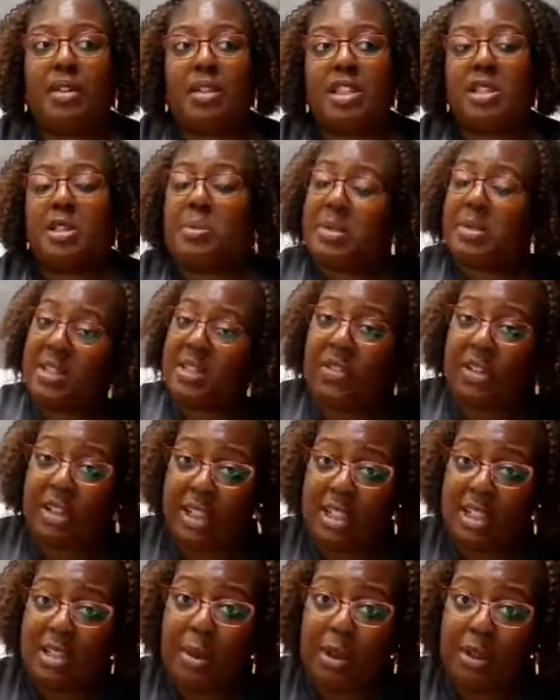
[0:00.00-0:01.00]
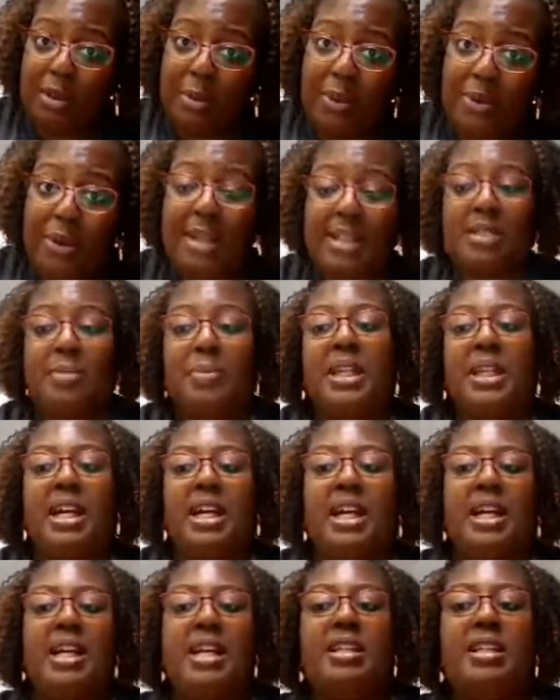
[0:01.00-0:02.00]
Specifically smaller boys
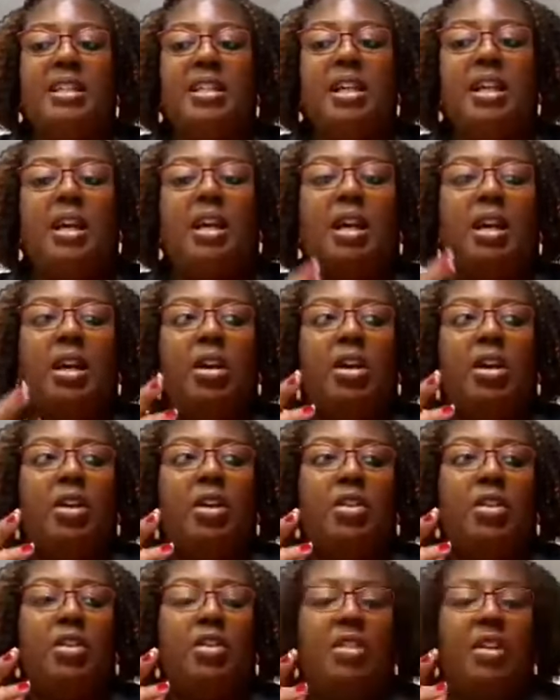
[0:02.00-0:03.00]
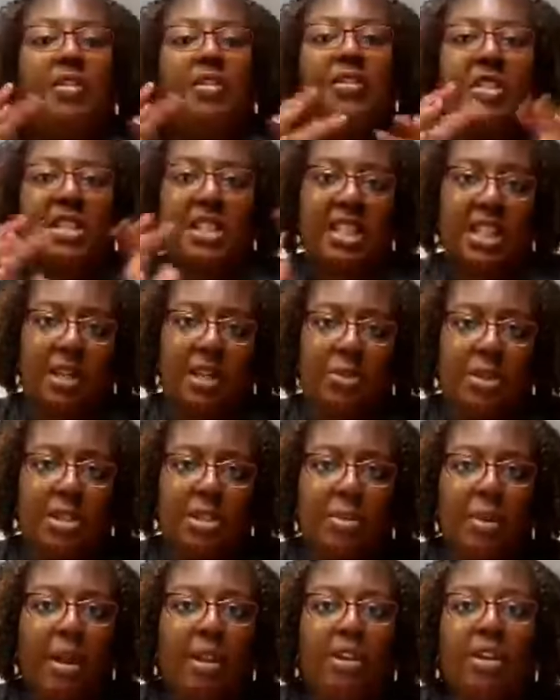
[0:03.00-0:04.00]
because their physique
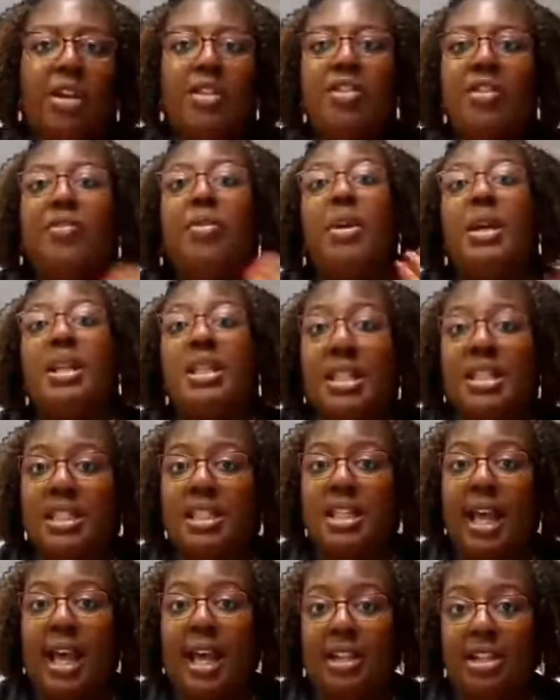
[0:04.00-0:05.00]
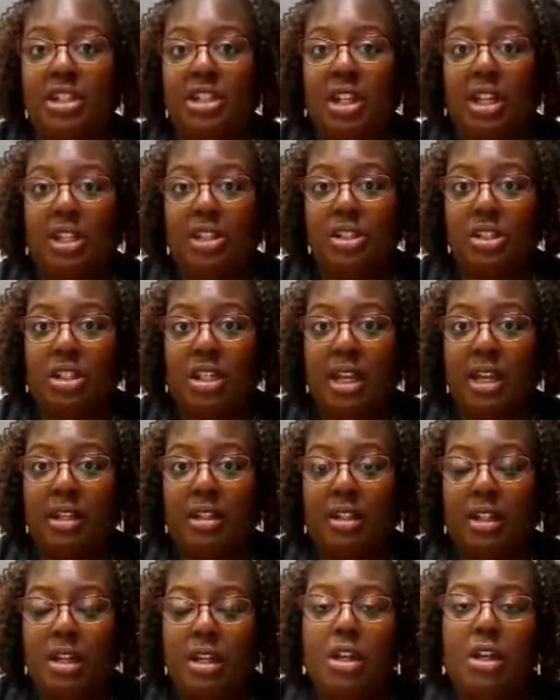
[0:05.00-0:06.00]
was smaller and their voices hadn't changed
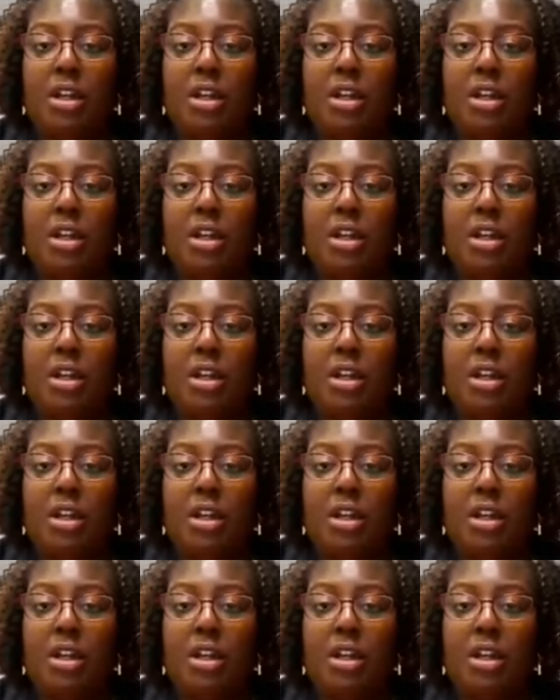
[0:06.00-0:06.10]
yet